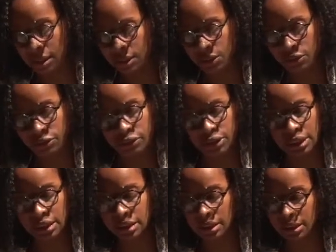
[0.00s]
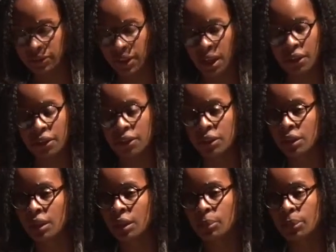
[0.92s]
to free his father
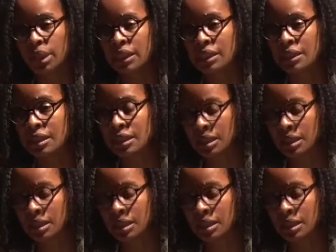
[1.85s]
pinned